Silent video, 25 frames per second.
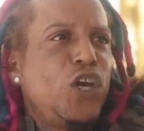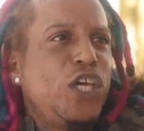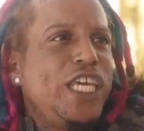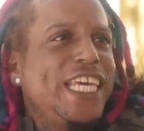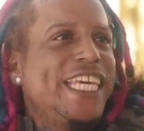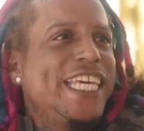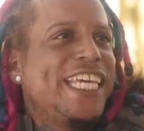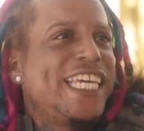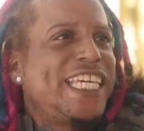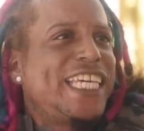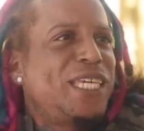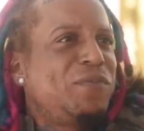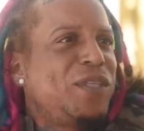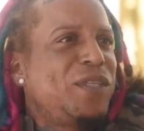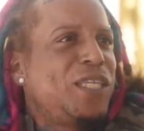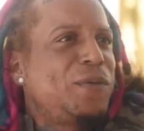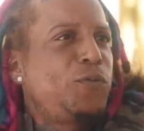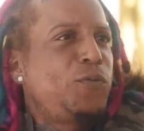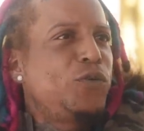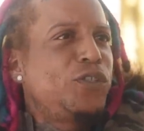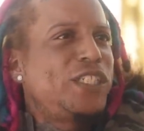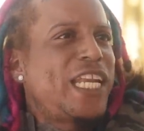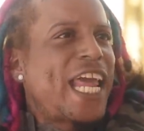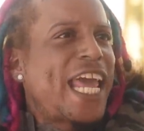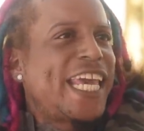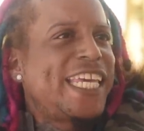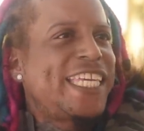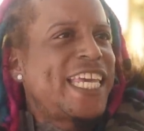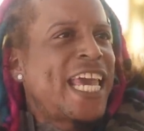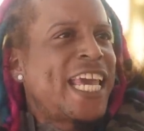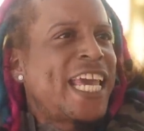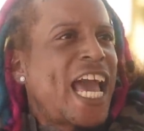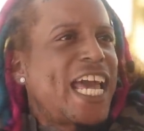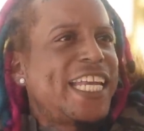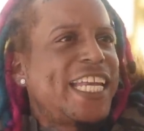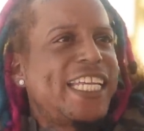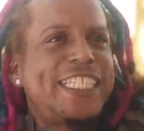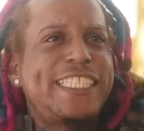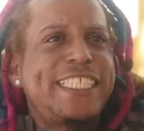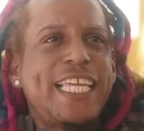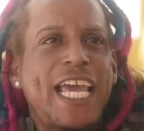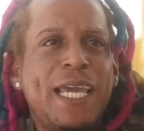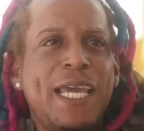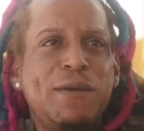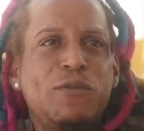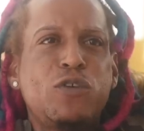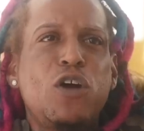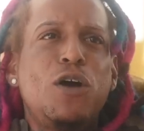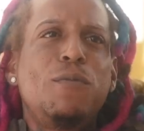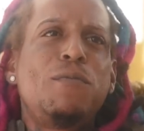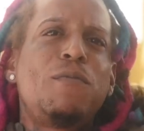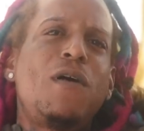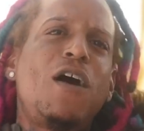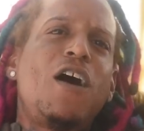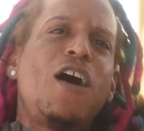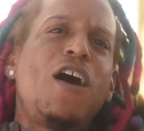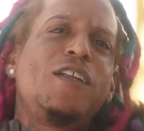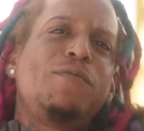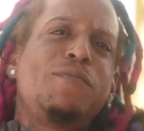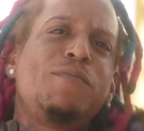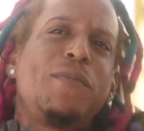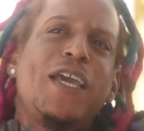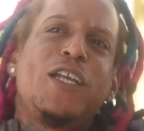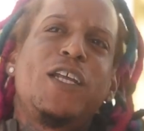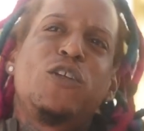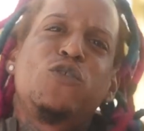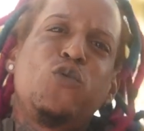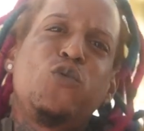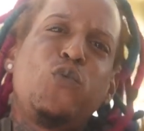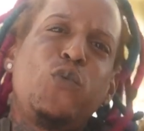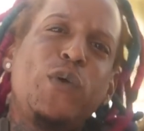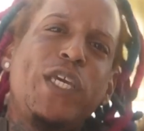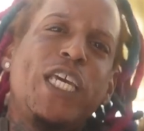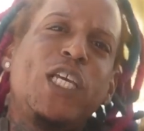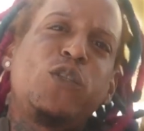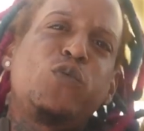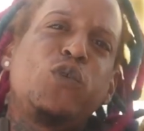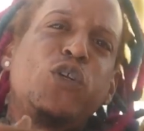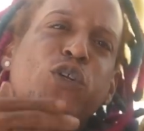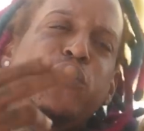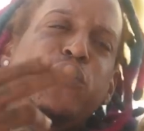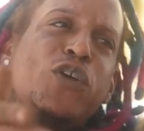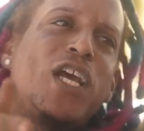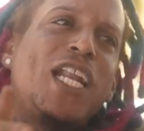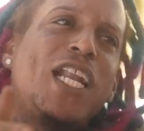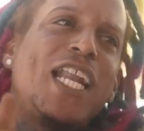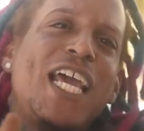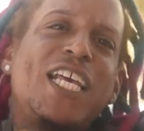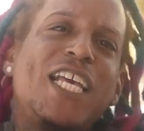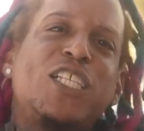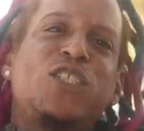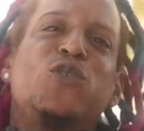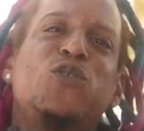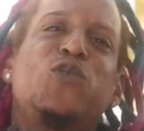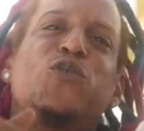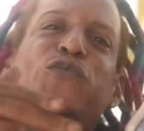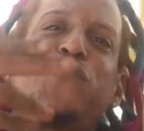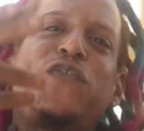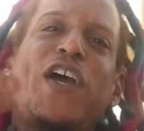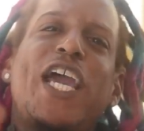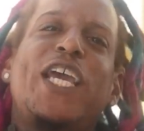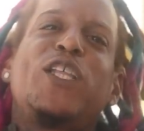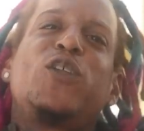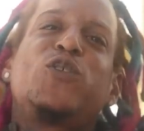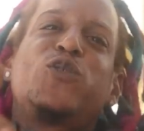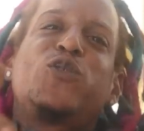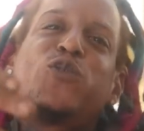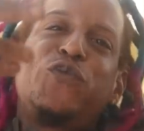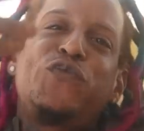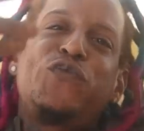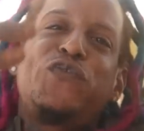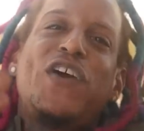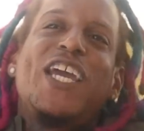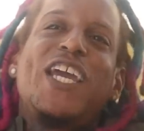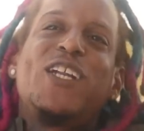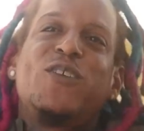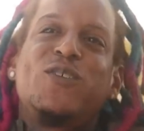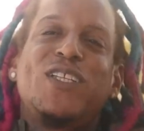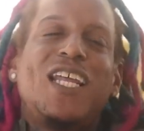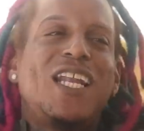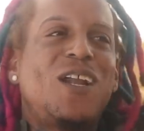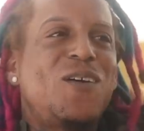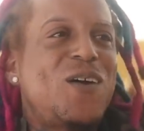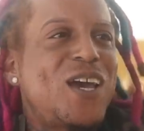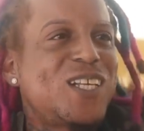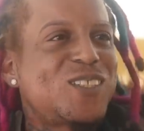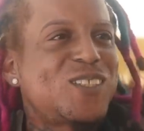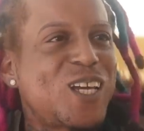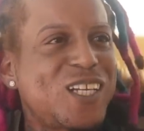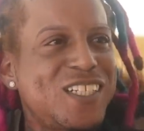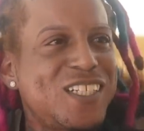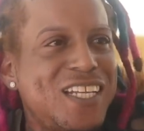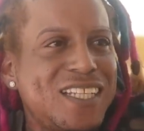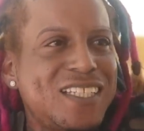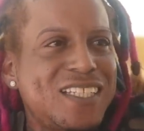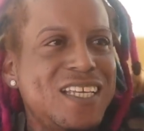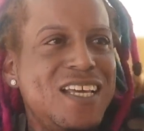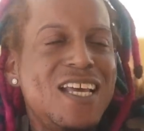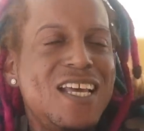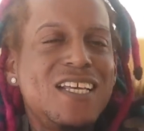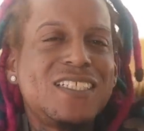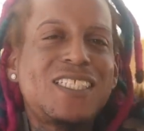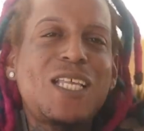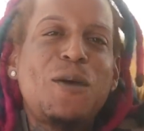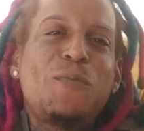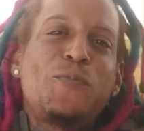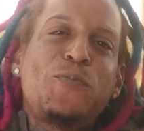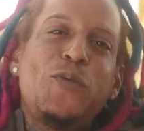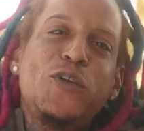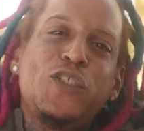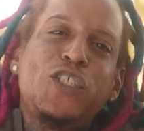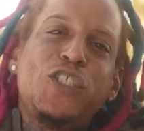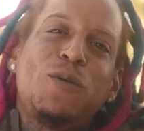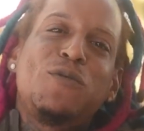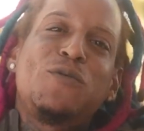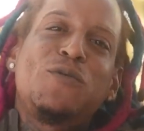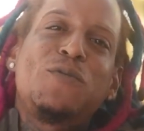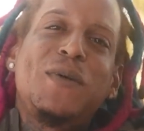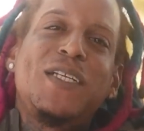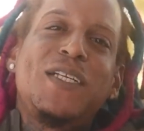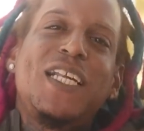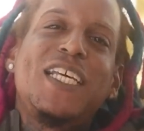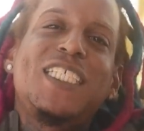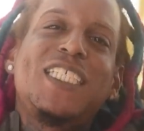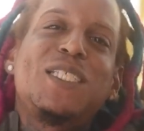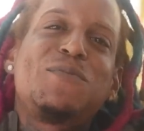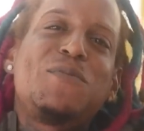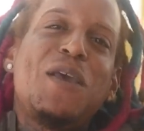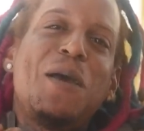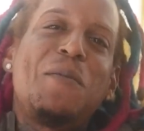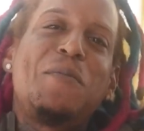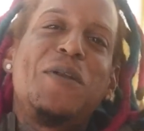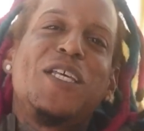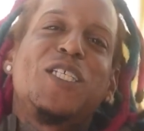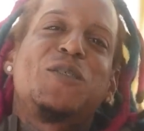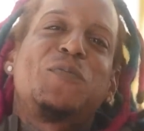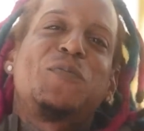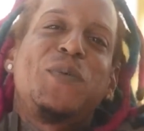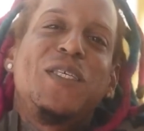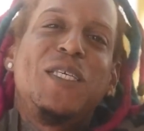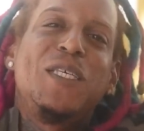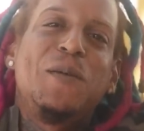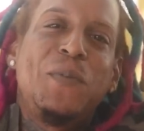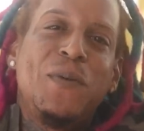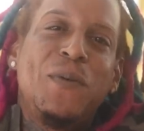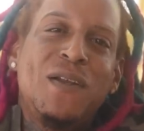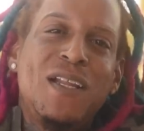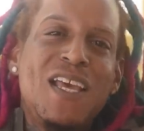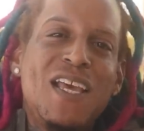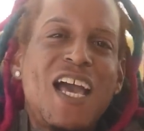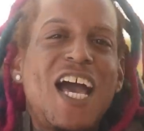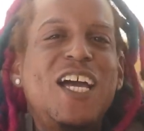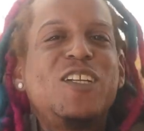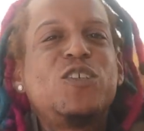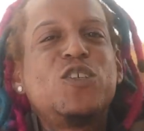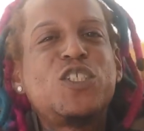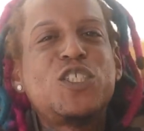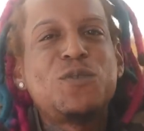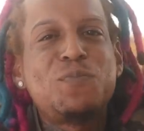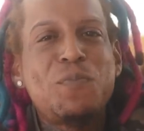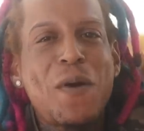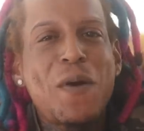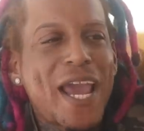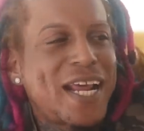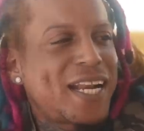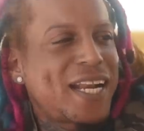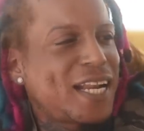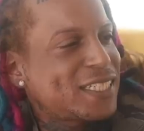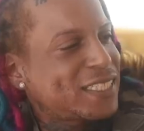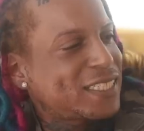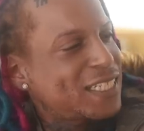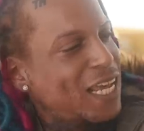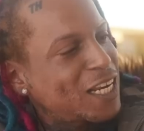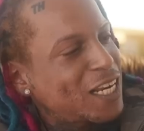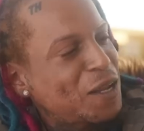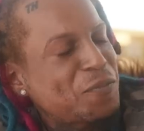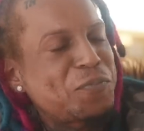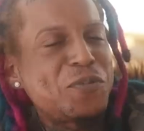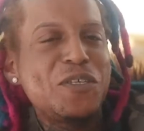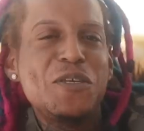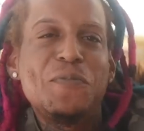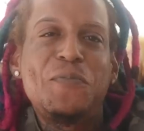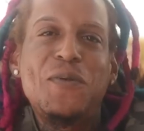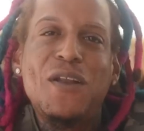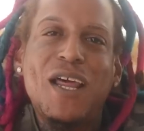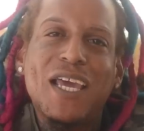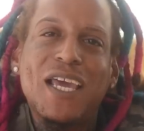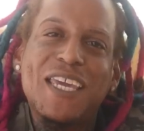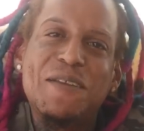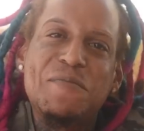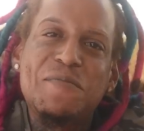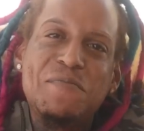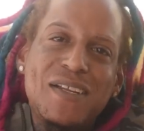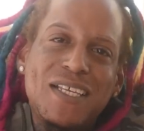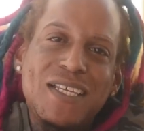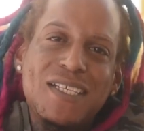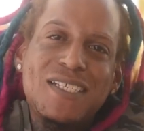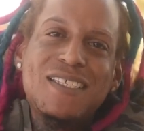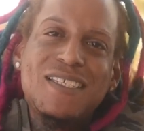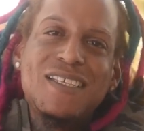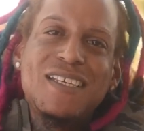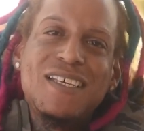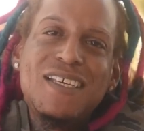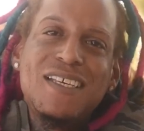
Ink in the put nine yeah at the time. Come on, man. Wait, when you realize, when you find out, when you find out. Otherwise, on that pressure woman, I see me, I bless people and just smile and see other people I get blessed.